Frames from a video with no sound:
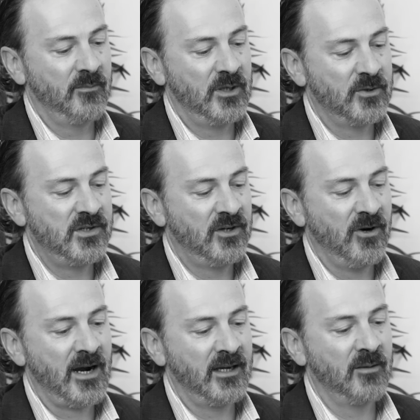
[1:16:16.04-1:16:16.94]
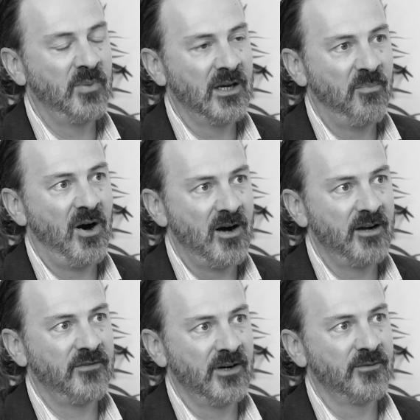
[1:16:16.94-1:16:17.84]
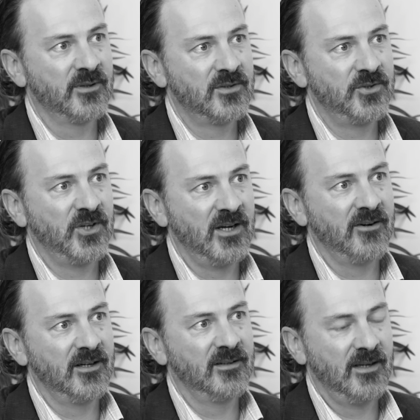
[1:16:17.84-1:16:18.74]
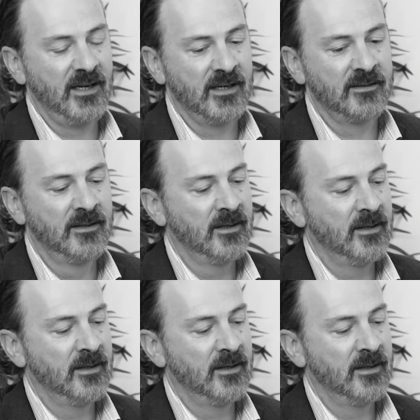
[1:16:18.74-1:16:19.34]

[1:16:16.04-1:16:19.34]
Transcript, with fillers: because you're creating a bigger pie for everyone to share in. And